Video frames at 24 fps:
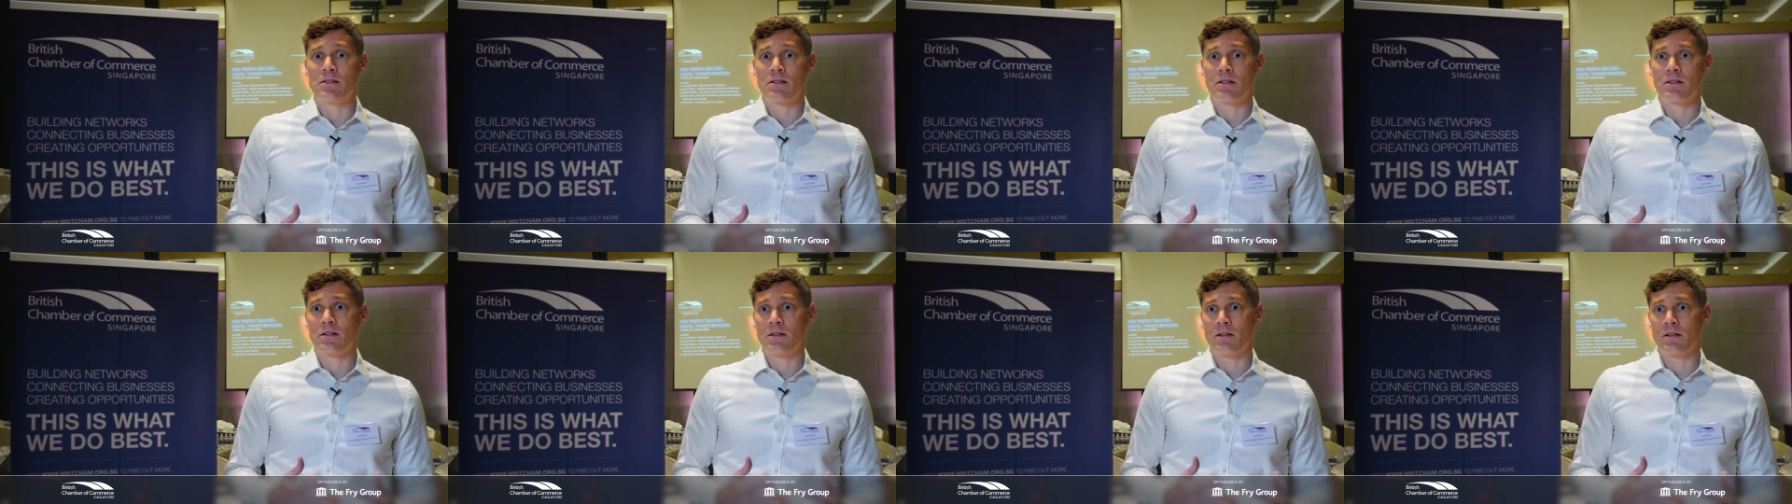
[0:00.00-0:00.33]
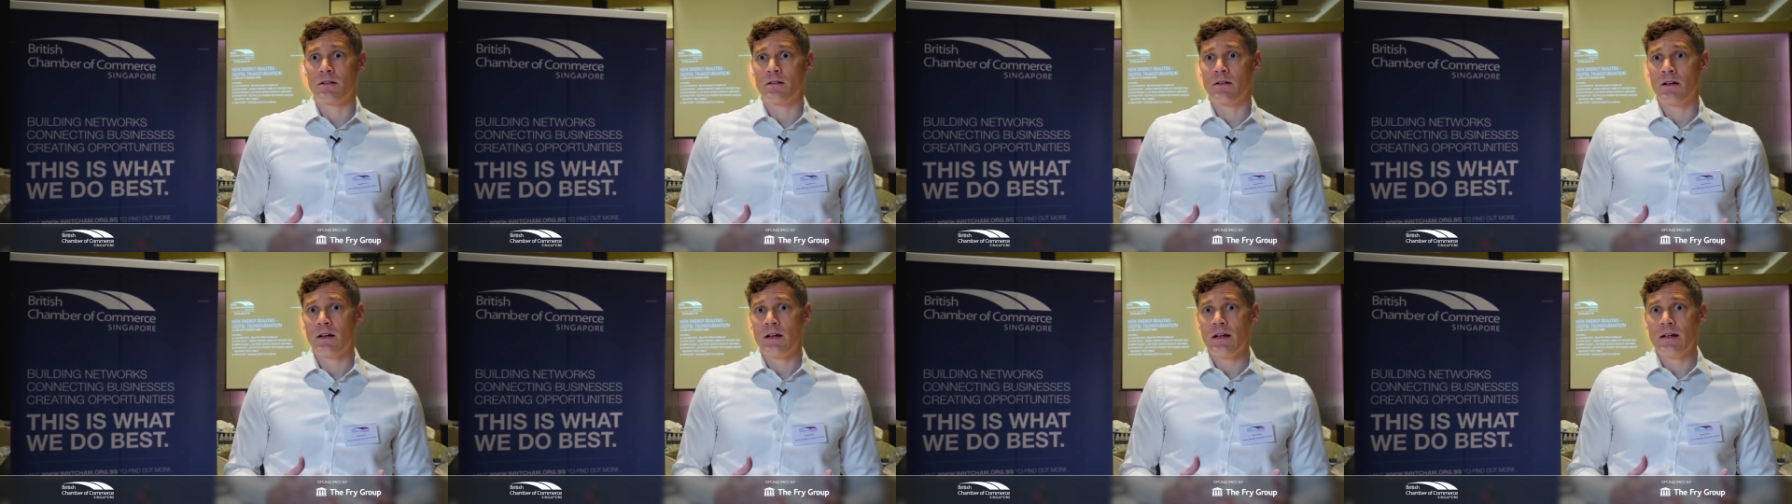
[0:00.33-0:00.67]
that
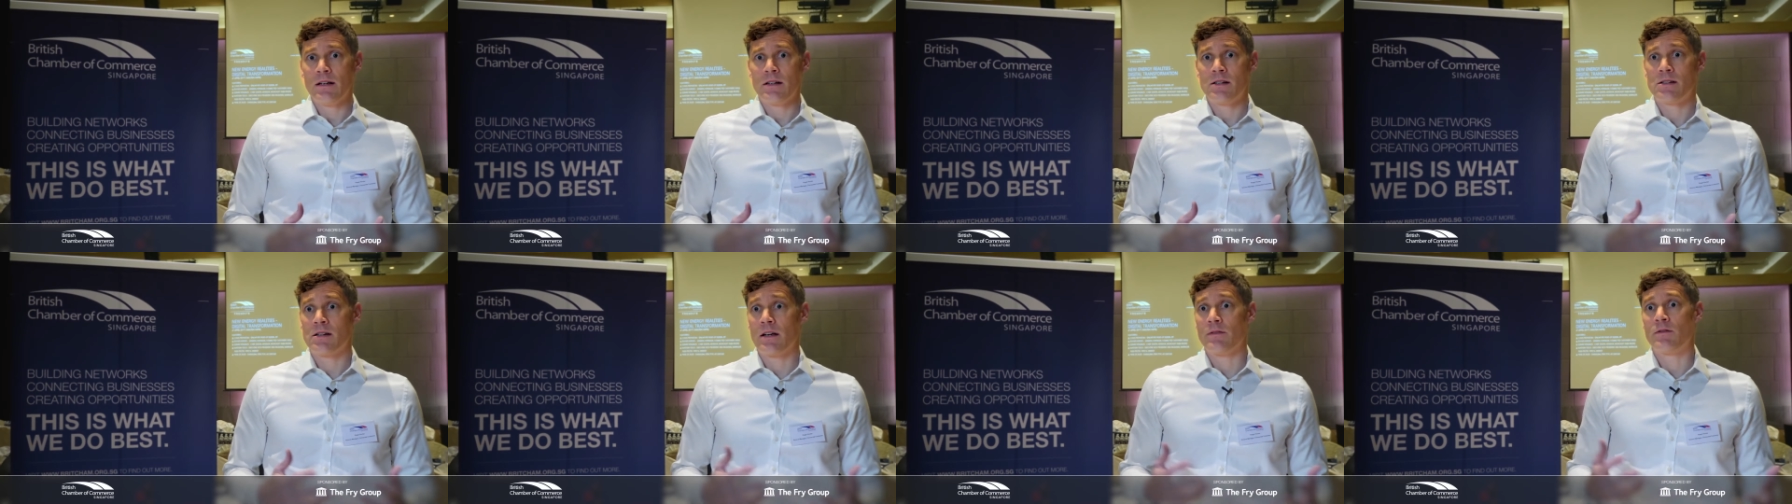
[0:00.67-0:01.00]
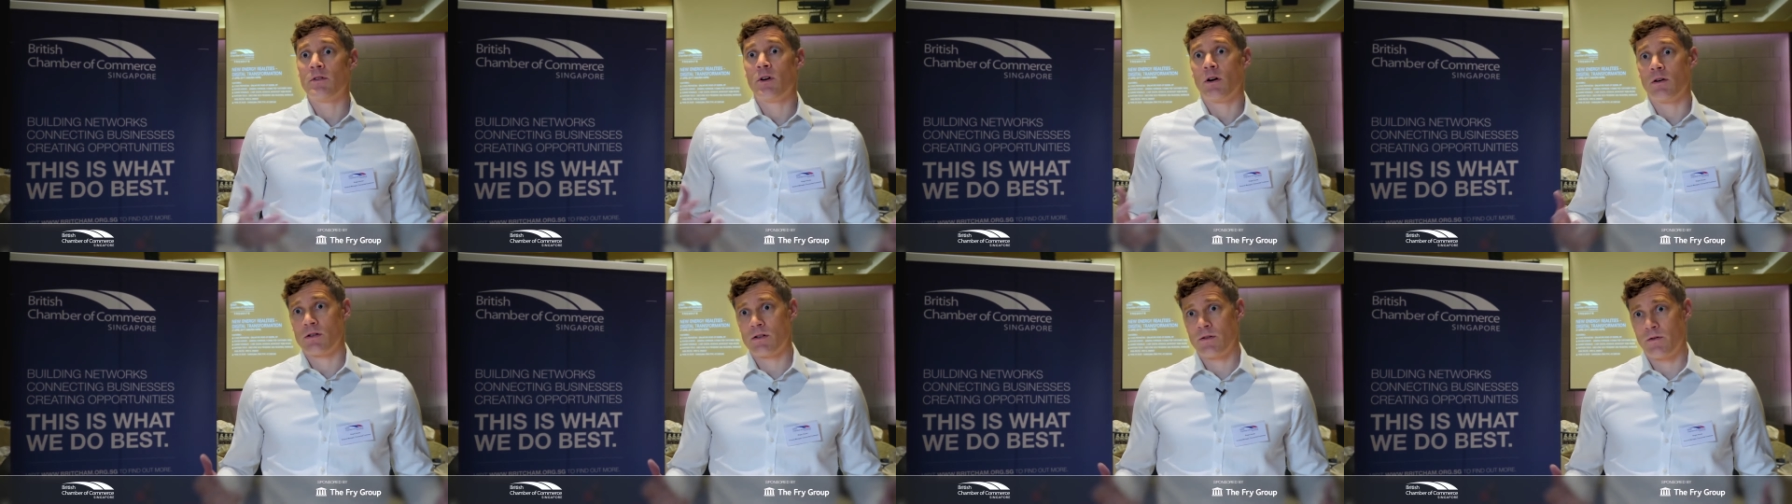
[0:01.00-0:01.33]
can save
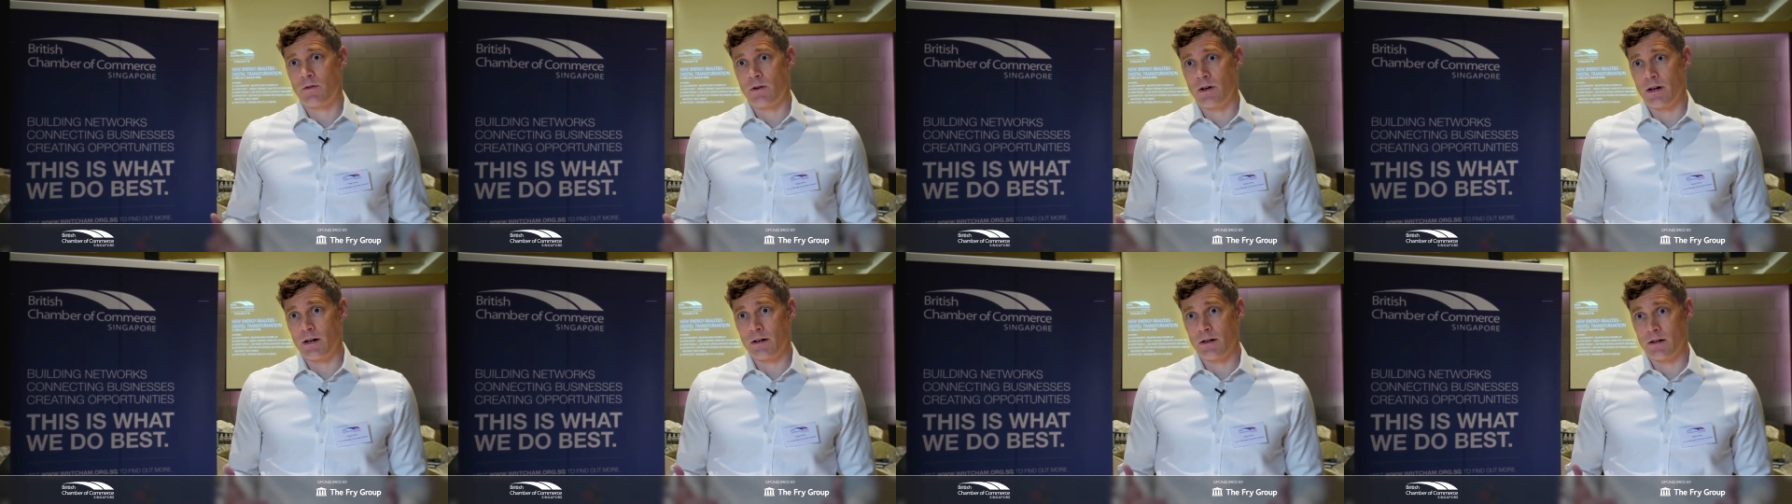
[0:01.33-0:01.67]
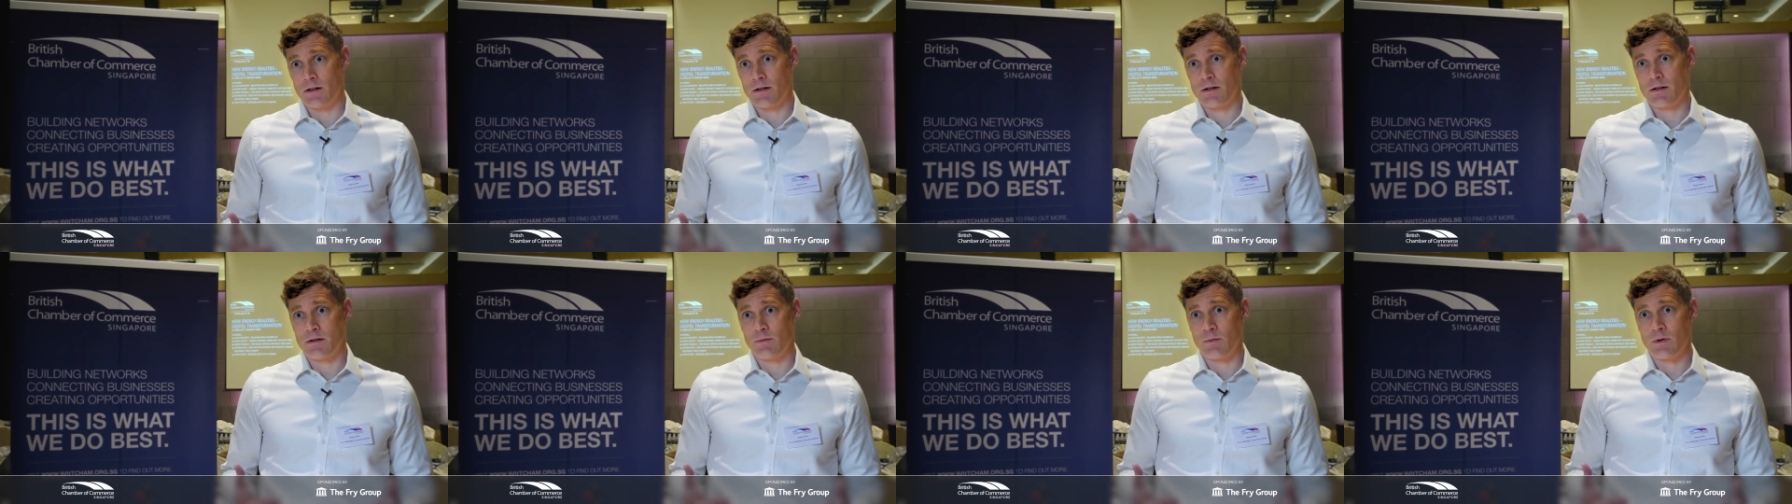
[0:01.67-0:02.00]
cost for our
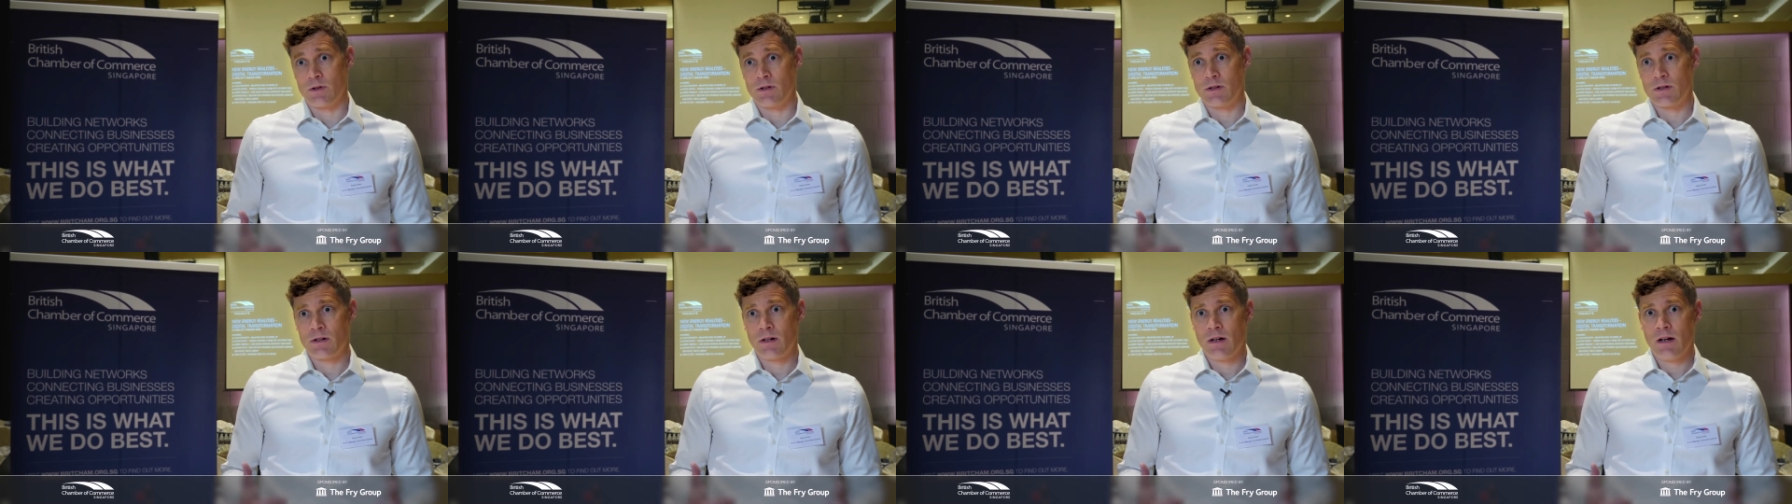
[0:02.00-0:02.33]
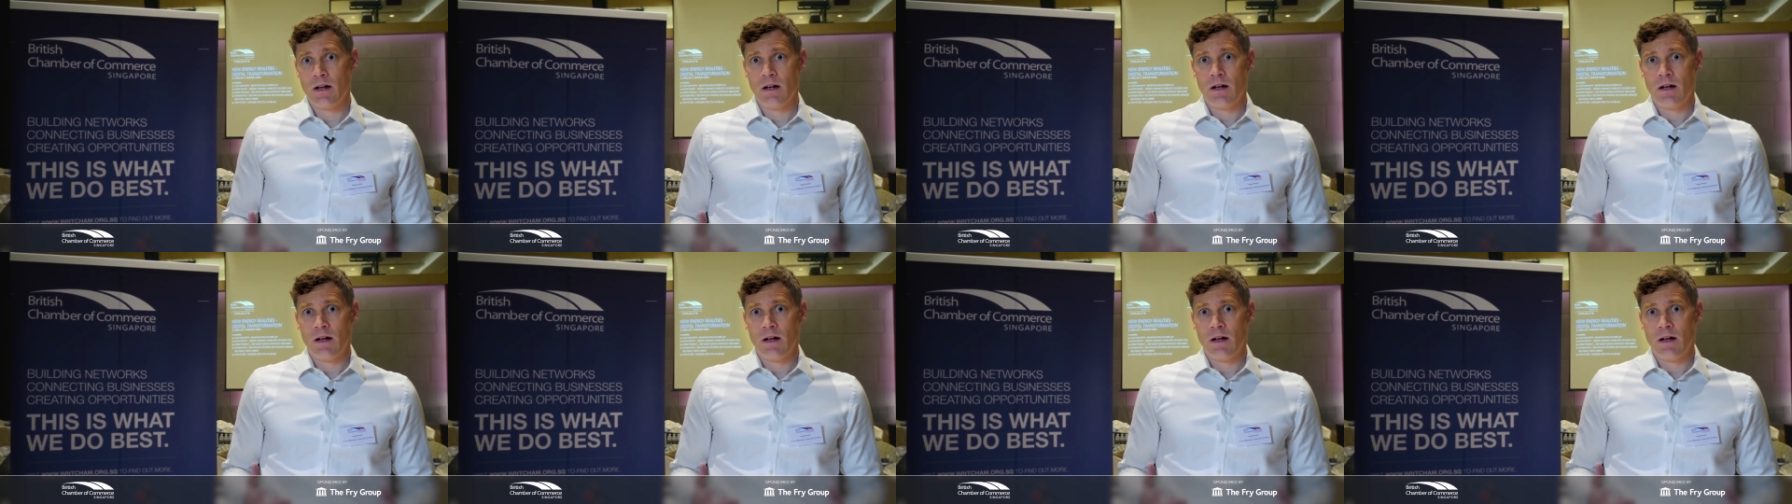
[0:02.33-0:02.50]
customers.